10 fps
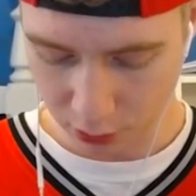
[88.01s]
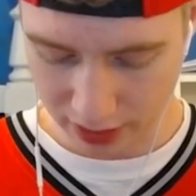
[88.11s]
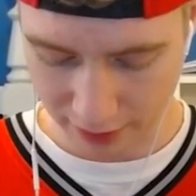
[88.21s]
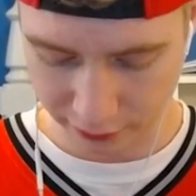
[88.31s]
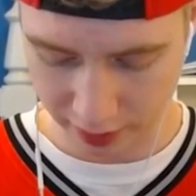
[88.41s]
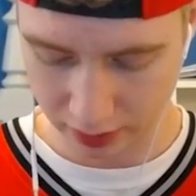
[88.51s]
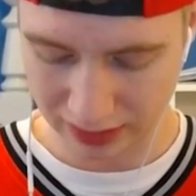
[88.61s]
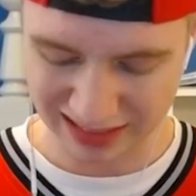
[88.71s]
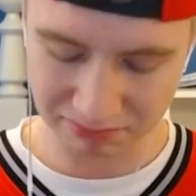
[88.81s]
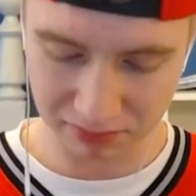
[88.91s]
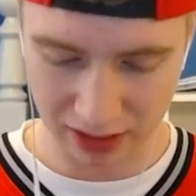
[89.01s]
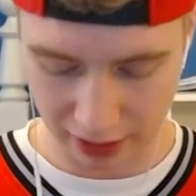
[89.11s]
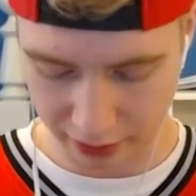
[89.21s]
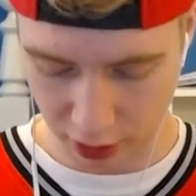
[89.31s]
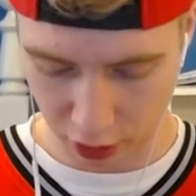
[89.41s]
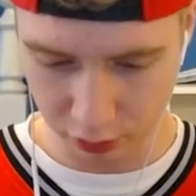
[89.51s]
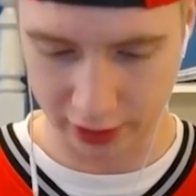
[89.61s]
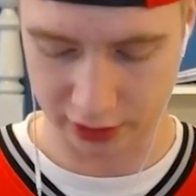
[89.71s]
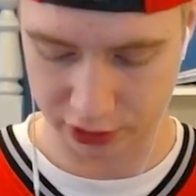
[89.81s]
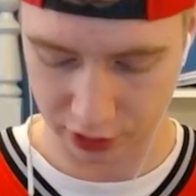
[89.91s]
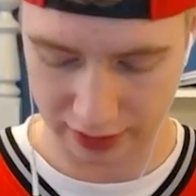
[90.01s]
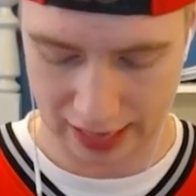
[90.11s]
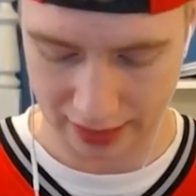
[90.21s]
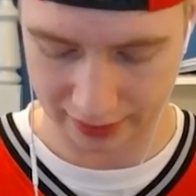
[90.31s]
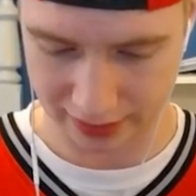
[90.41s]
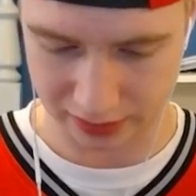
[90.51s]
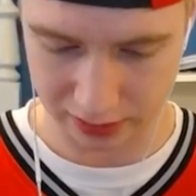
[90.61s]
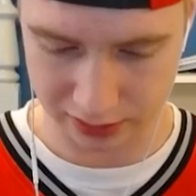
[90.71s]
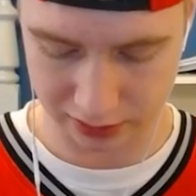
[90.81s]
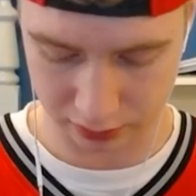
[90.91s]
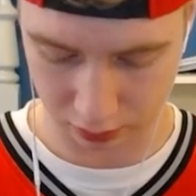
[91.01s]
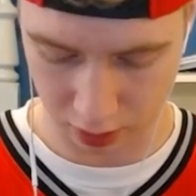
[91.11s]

We have an okay starting hand, I guess.